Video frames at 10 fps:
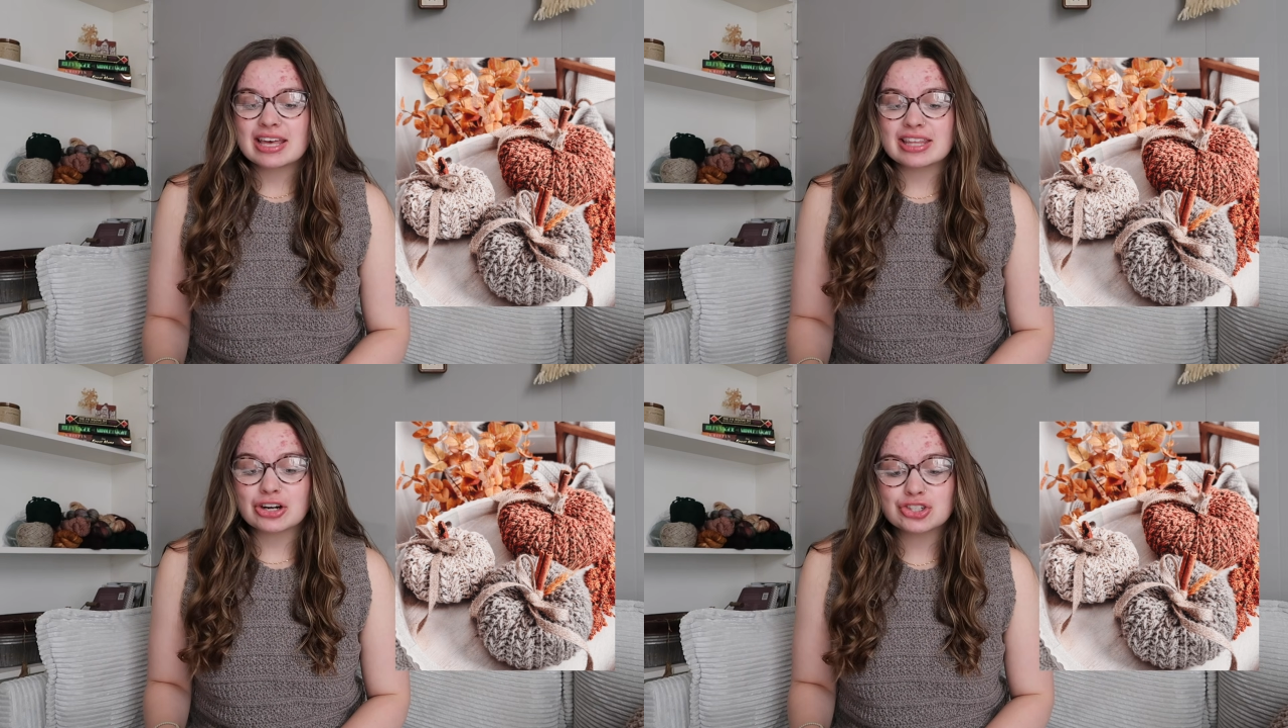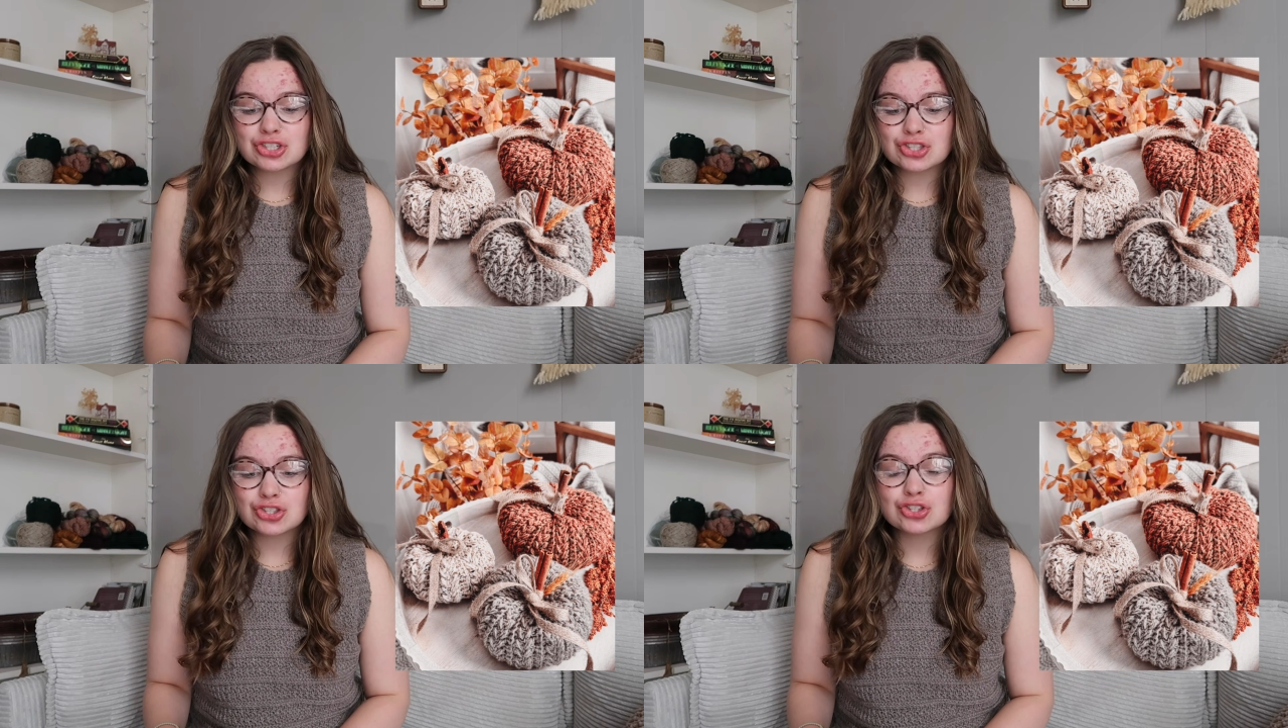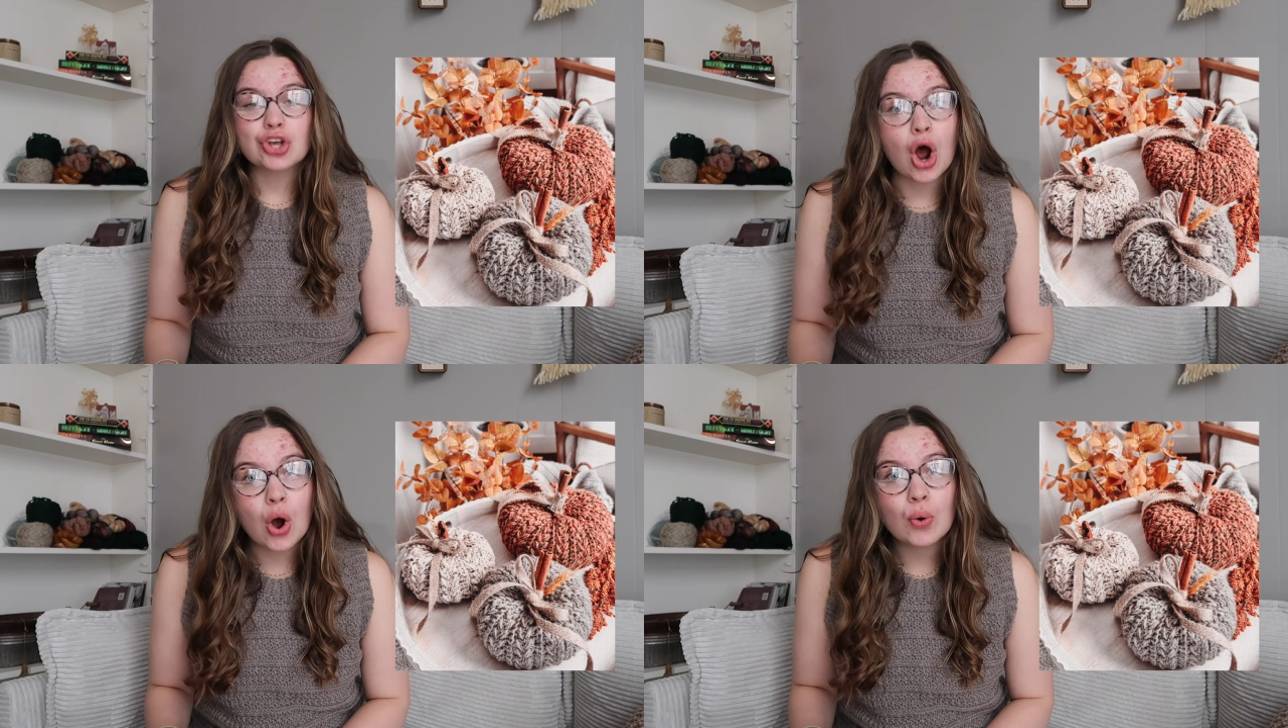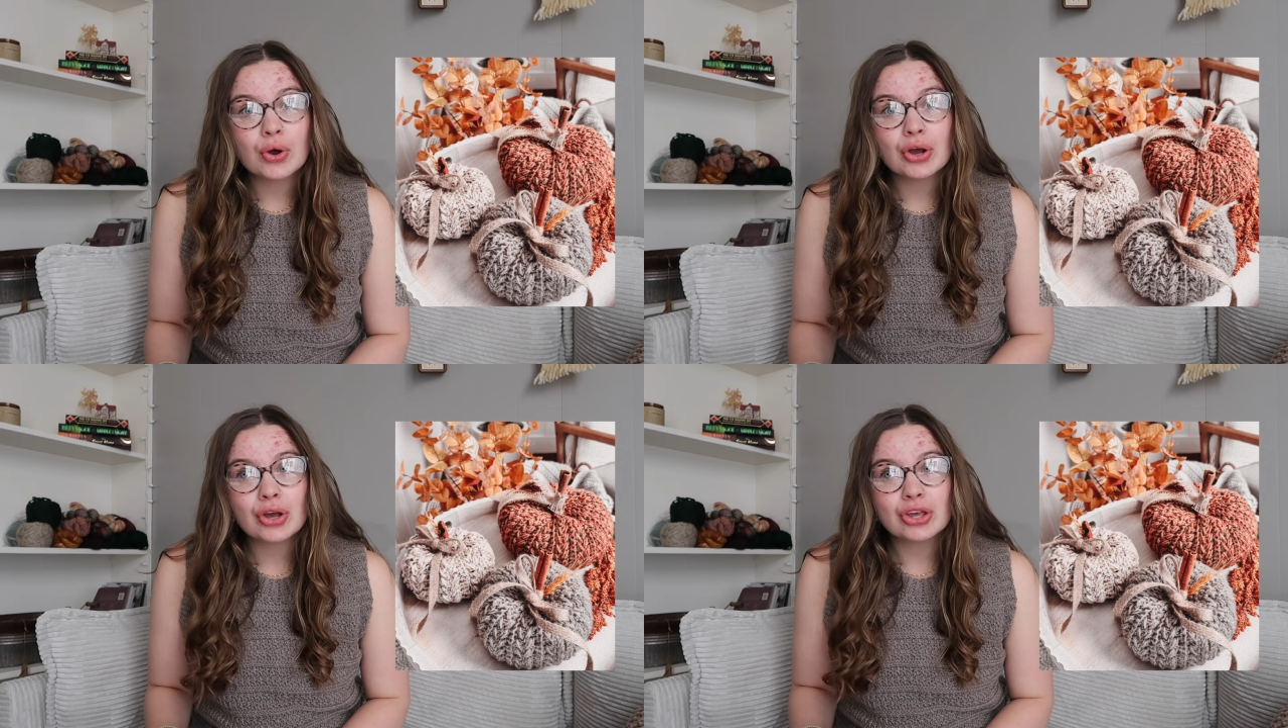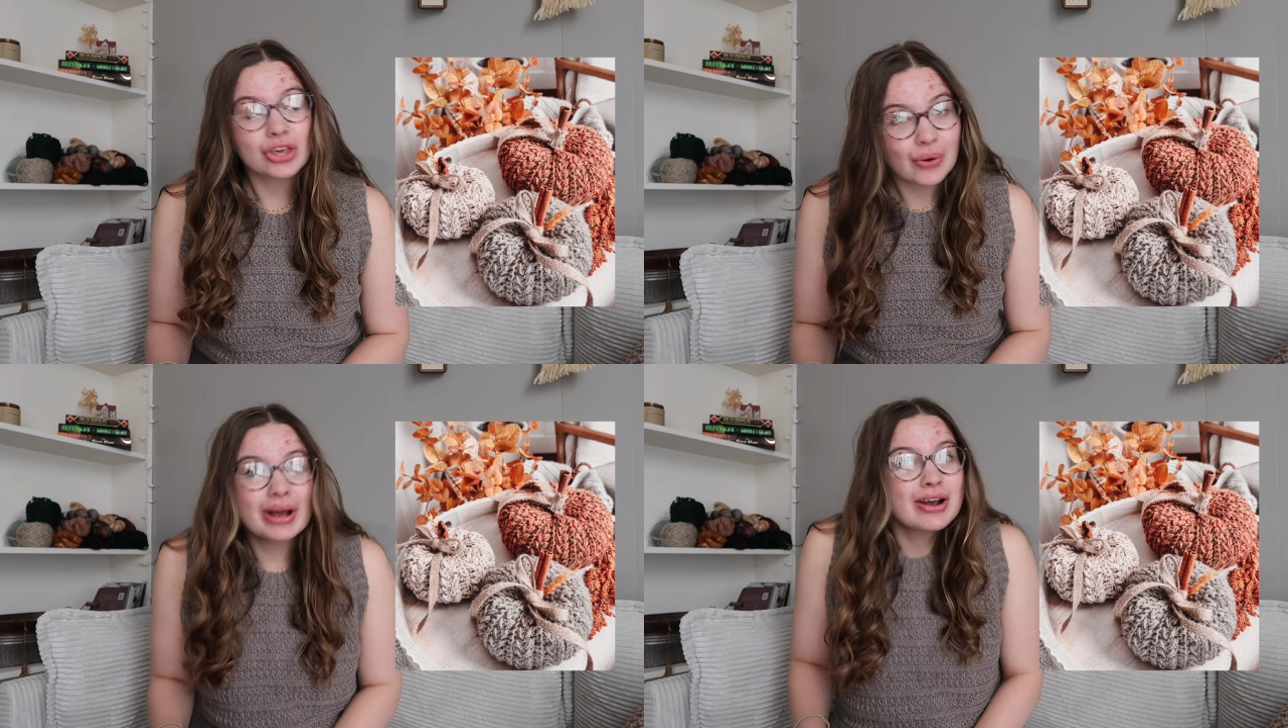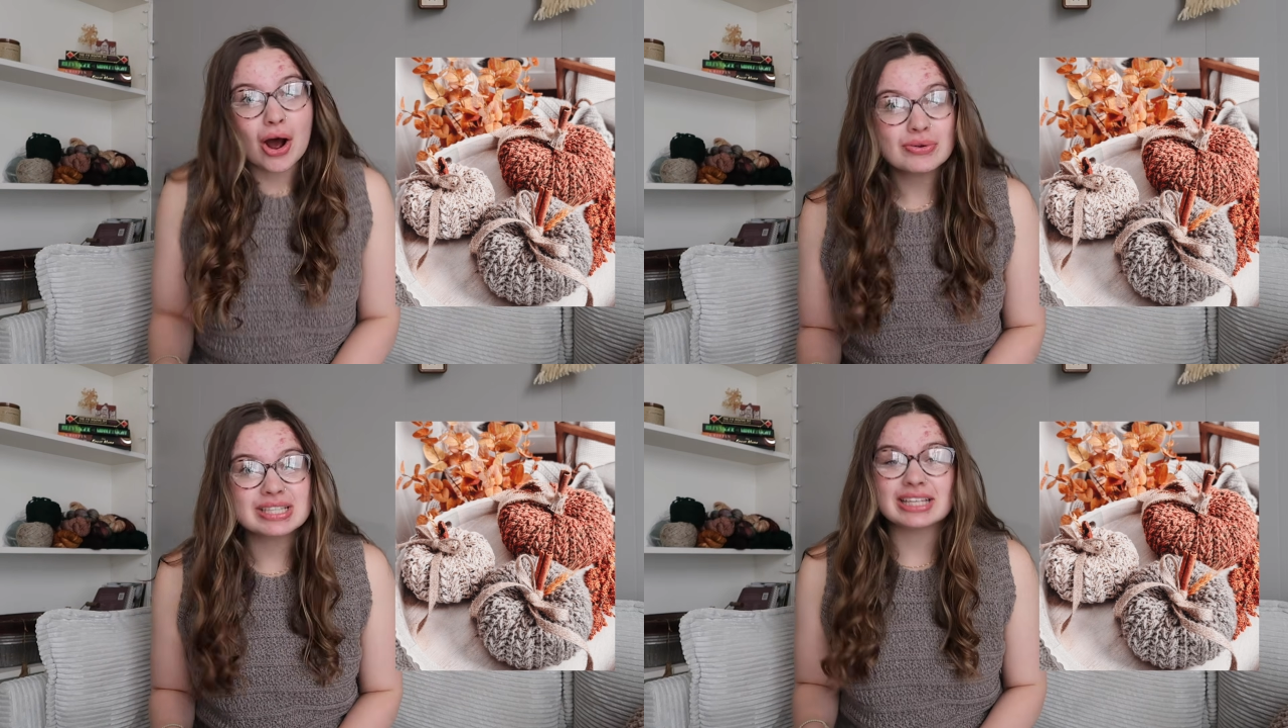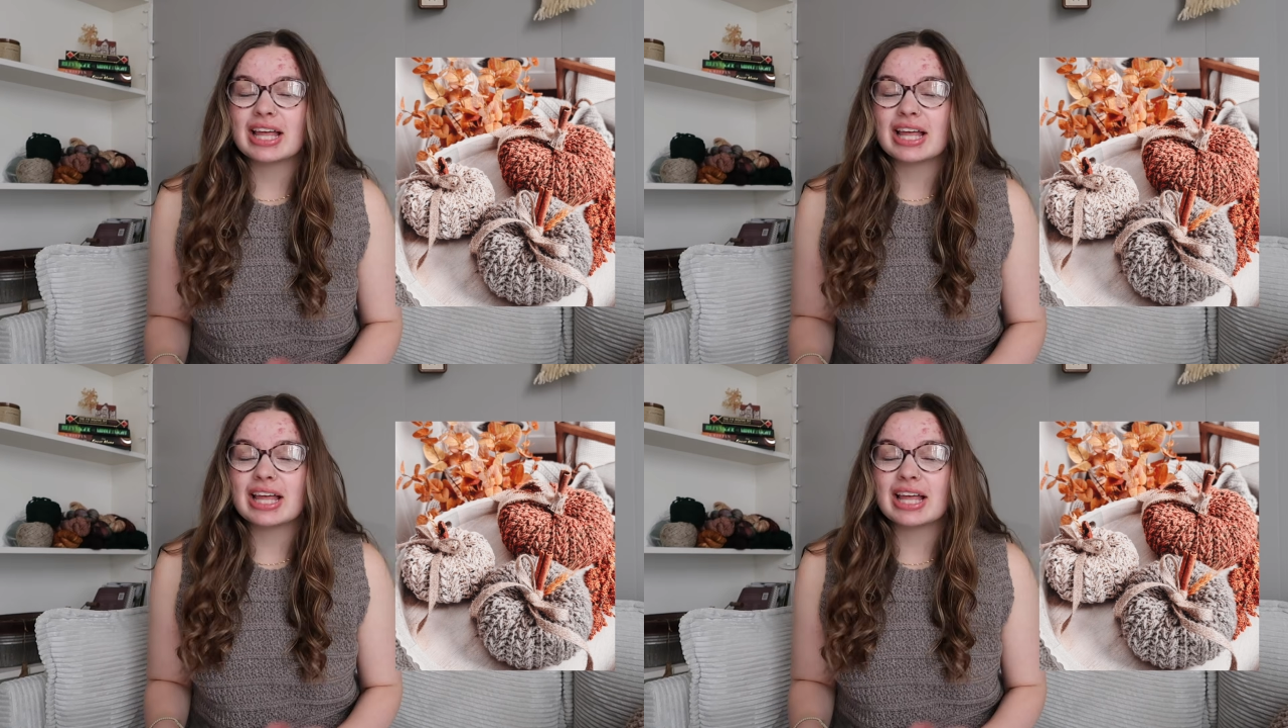they're just so cute and cozy.